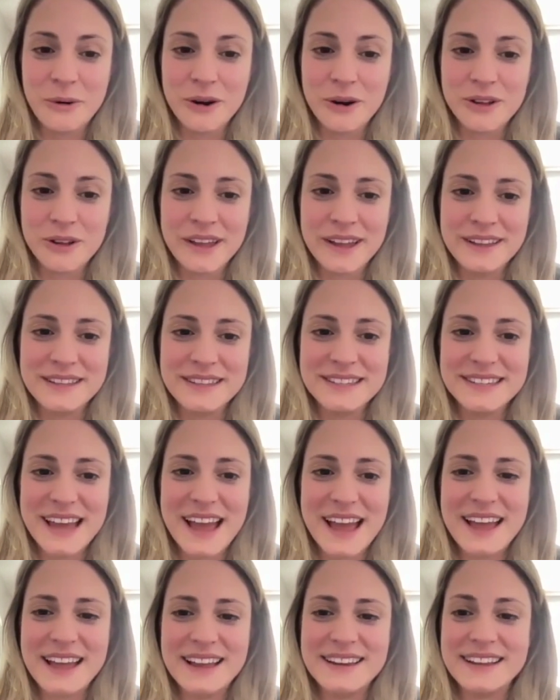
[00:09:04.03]
Orleans,
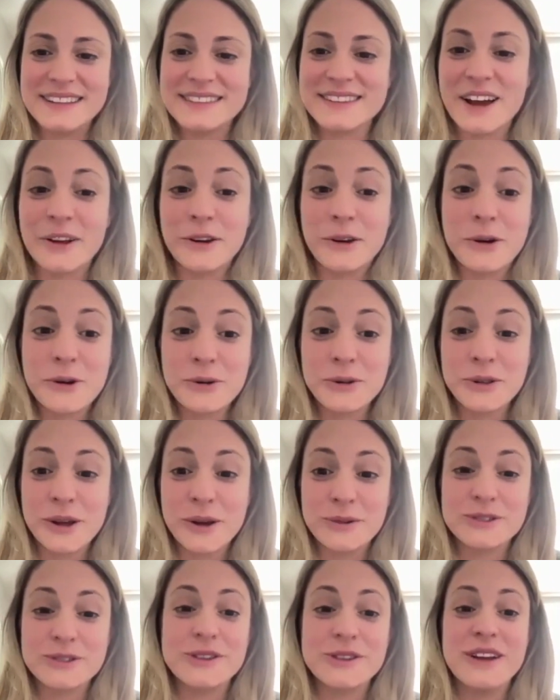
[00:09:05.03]
and it's on
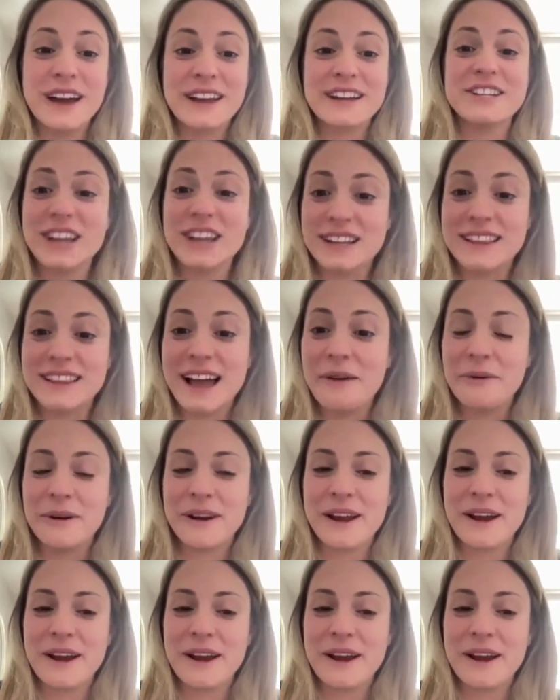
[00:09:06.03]
Hulu. So you got to check that